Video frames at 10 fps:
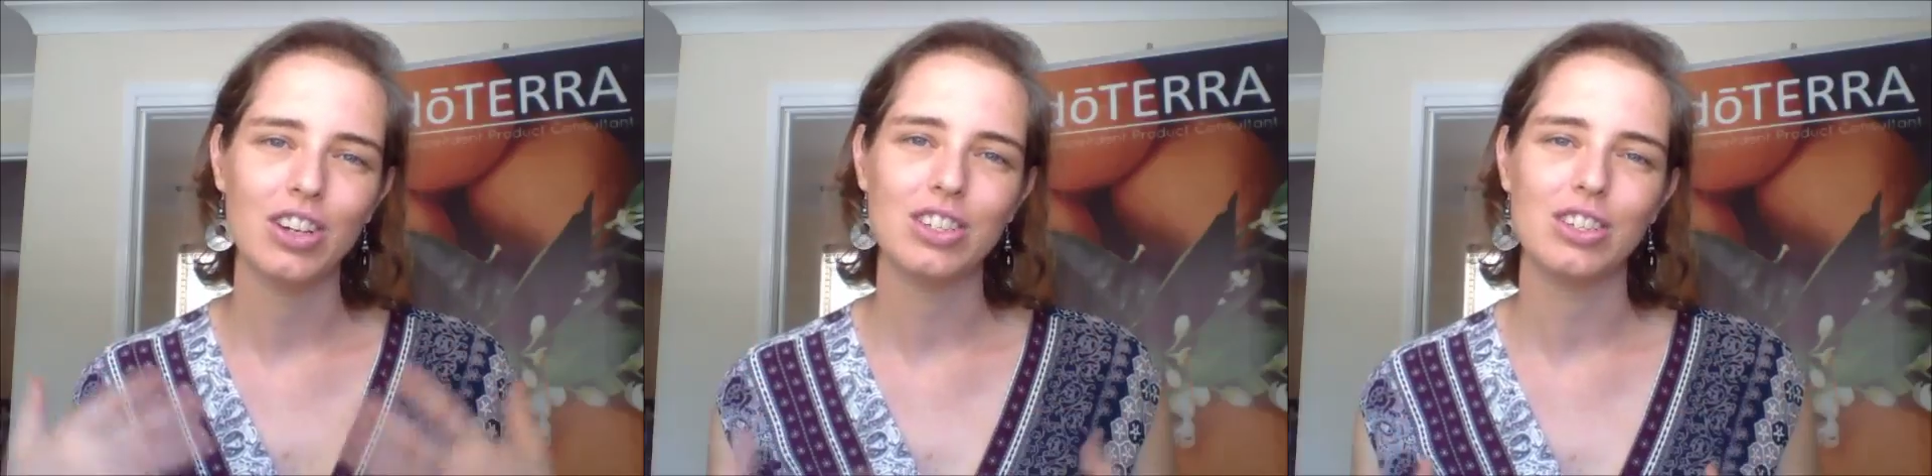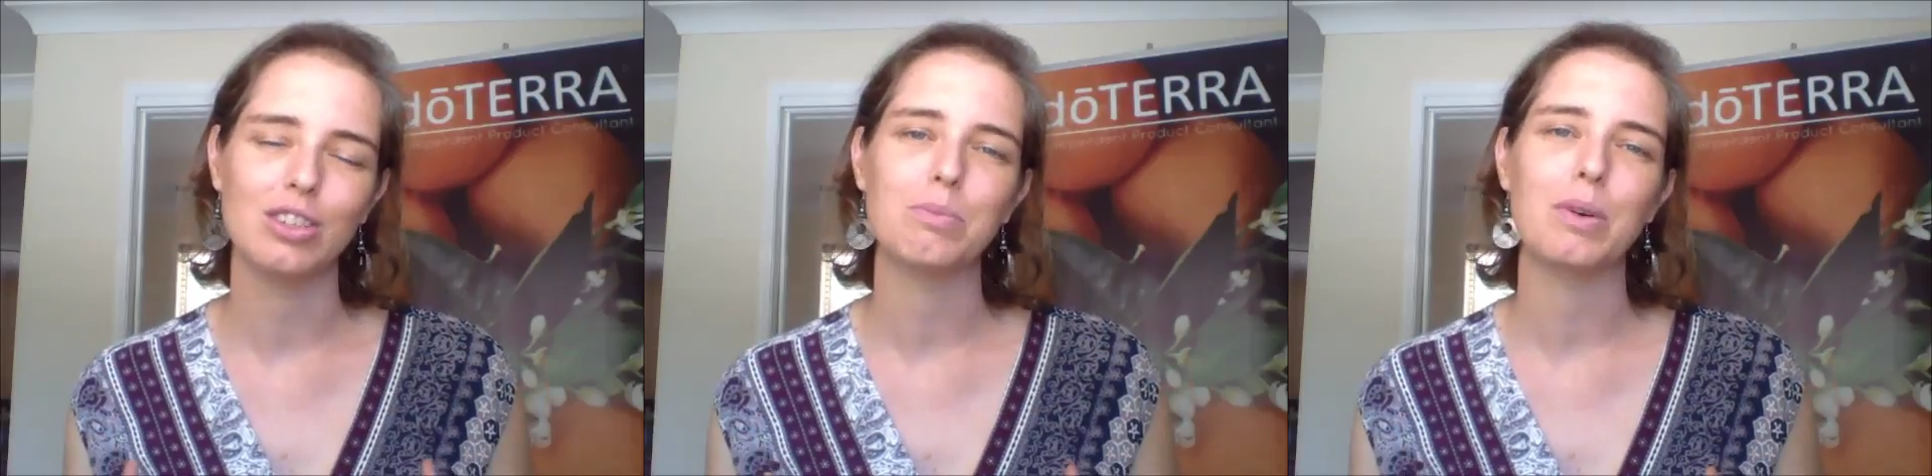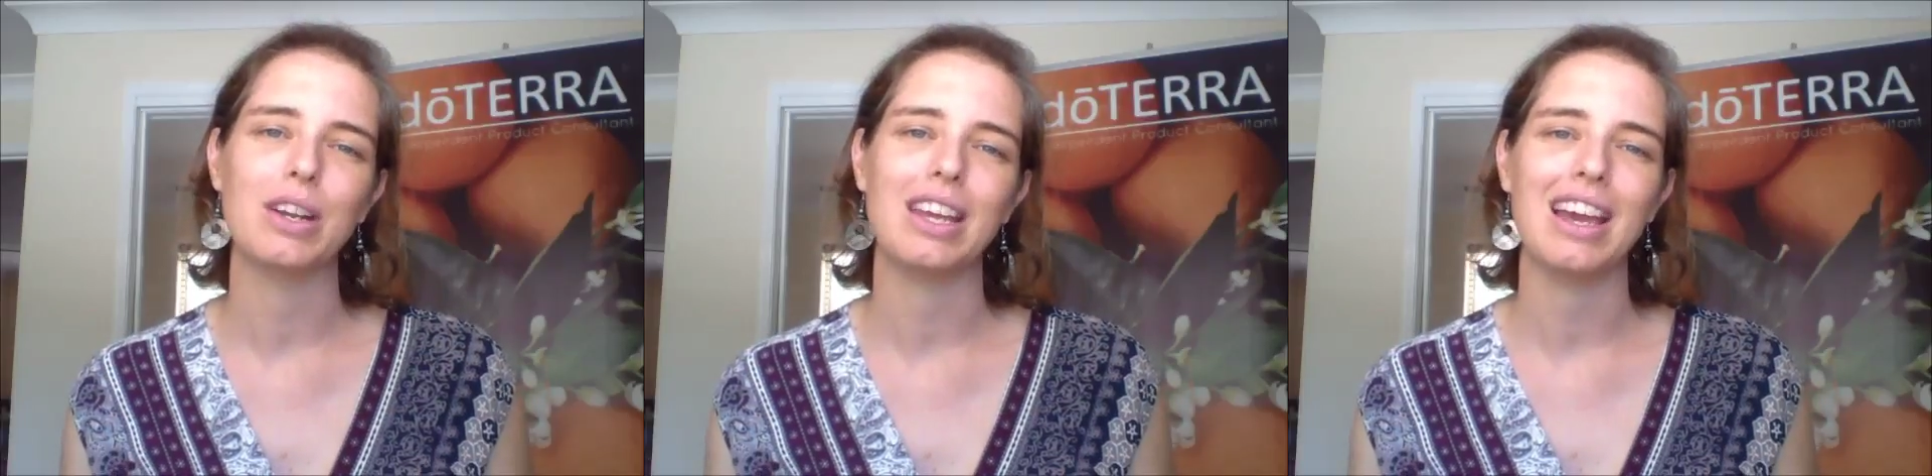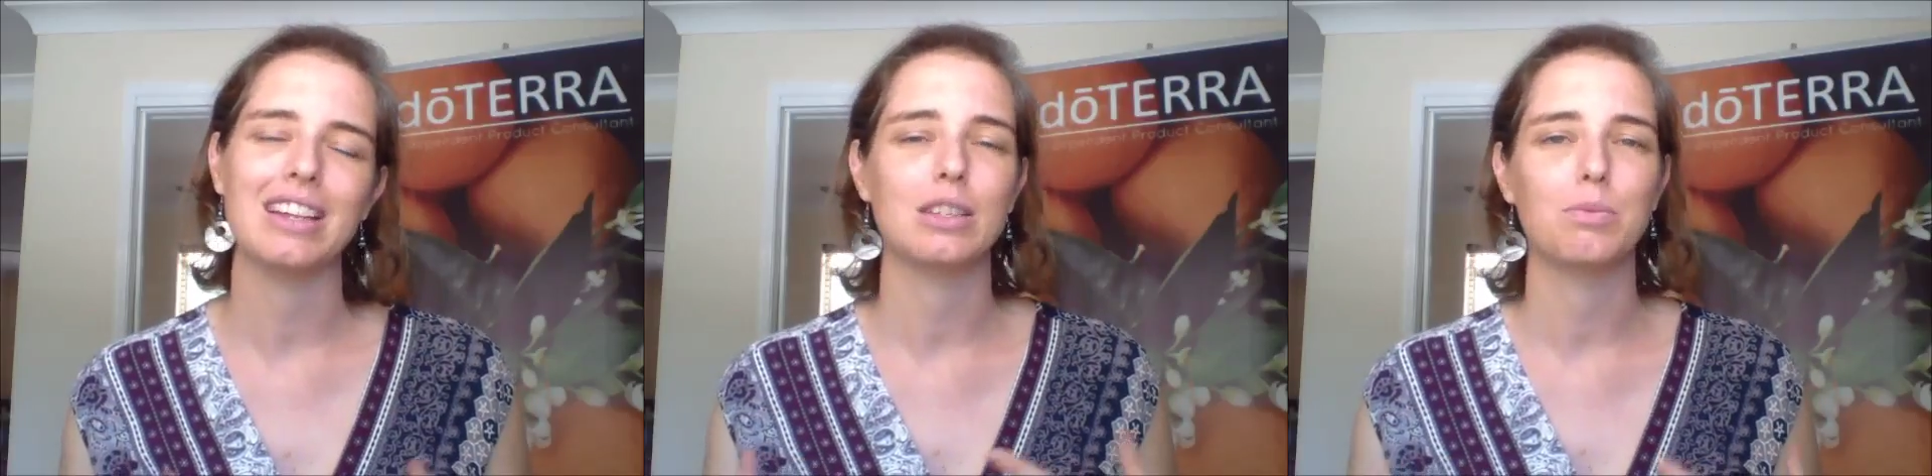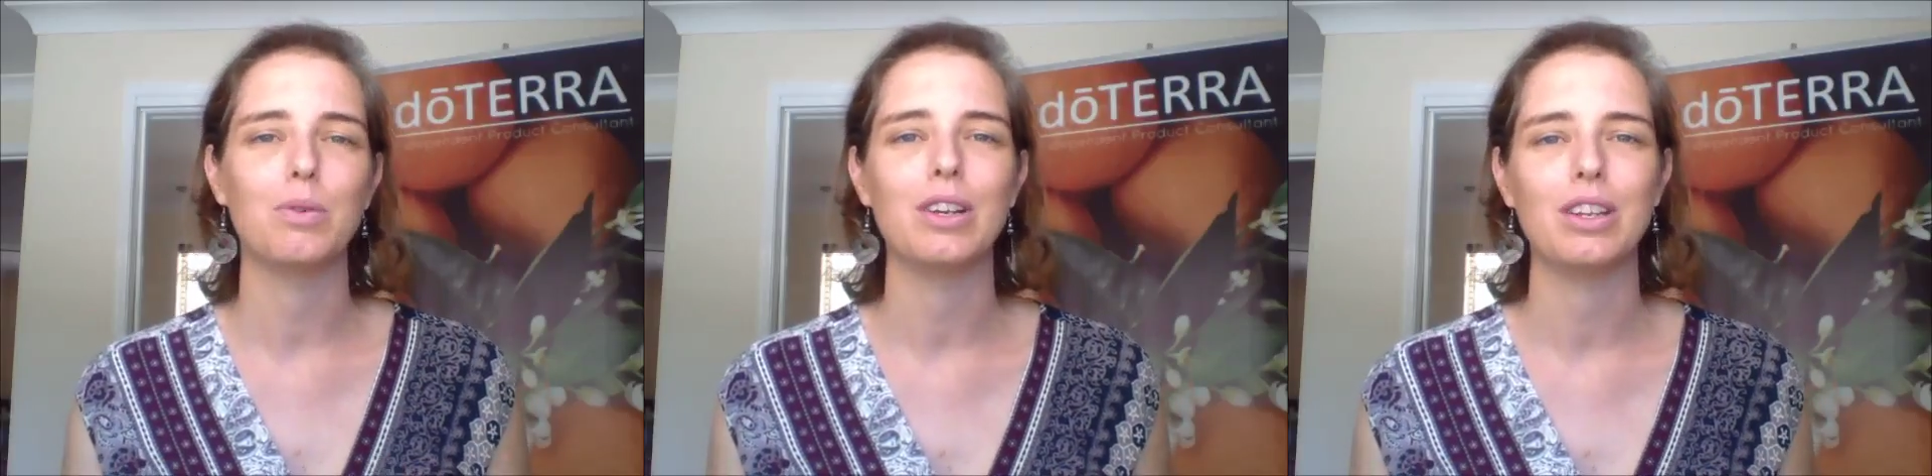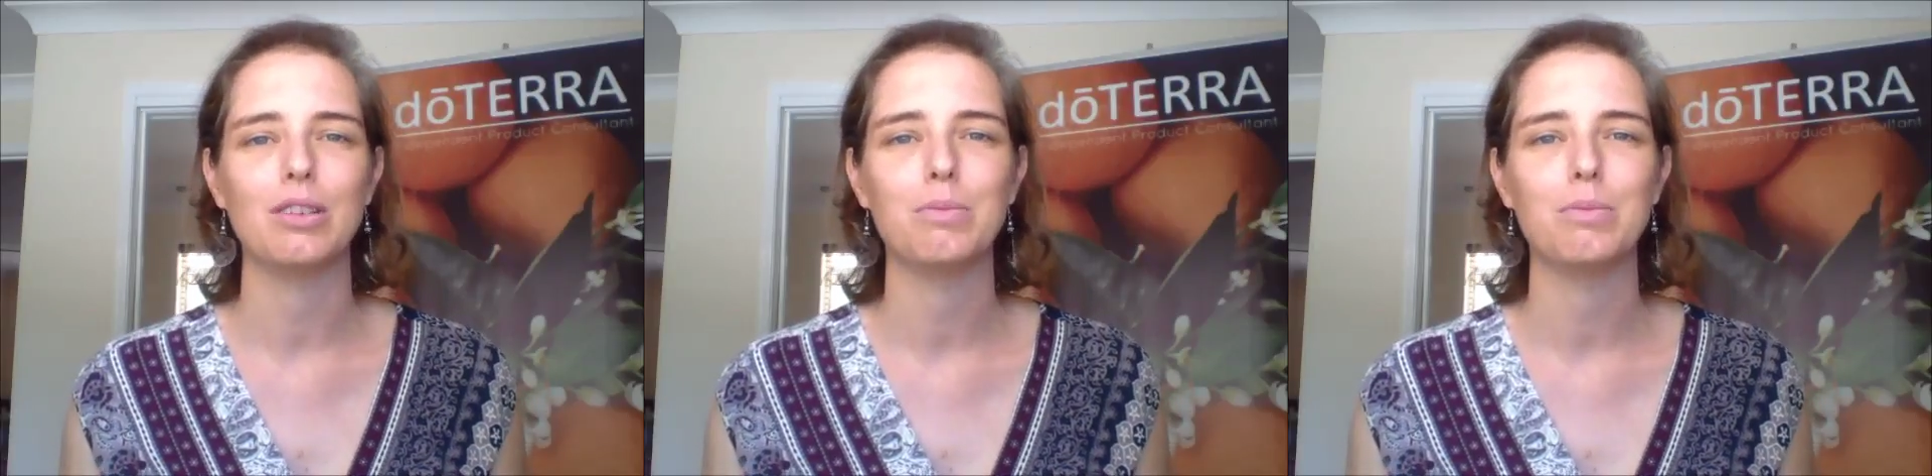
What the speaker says: onto your body and supporting